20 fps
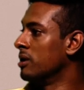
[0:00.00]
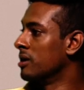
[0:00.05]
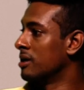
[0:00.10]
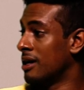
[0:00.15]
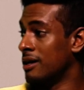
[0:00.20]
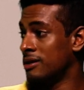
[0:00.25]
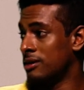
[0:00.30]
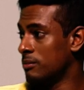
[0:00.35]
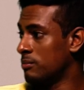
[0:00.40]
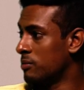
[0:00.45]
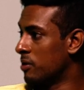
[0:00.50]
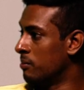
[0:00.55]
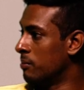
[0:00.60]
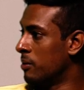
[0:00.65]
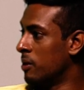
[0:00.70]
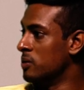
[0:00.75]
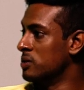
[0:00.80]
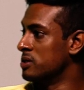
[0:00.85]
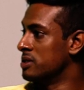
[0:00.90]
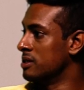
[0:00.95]
writing
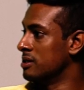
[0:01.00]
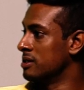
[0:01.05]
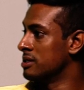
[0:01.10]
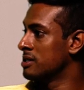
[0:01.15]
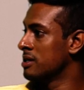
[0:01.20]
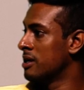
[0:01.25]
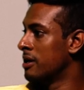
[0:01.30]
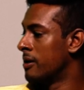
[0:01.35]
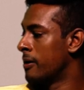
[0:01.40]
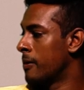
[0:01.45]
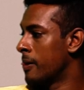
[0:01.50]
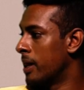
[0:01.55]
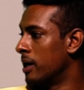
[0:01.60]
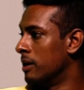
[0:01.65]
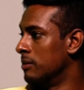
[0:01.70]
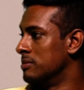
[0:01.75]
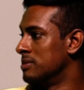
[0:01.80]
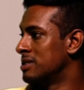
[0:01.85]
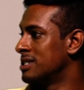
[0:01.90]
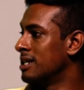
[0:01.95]
proposals,
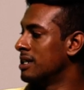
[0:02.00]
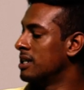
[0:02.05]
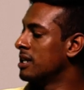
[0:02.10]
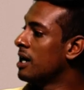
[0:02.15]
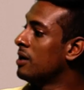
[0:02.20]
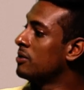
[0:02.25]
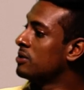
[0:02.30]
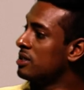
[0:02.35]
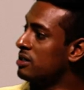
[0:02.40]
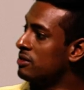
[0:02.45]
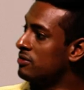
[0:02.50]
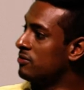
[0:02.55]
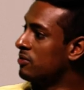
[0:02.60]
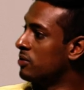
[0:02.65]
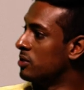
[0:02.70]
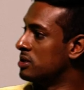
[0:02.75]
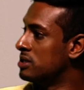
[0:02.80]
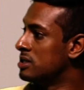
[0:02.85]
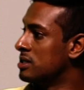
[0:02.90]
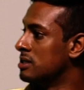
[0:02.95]
sending out
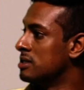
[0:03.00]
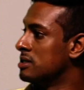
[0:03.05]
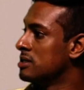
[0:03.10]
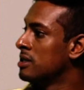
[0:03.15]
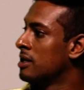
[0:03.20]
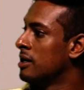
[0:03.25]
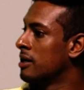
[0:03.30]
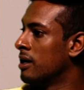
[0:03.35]
invoices,